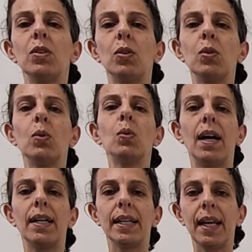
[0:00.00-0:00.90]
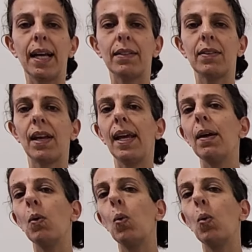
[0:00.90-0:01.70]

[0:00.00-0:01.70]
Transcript: to get a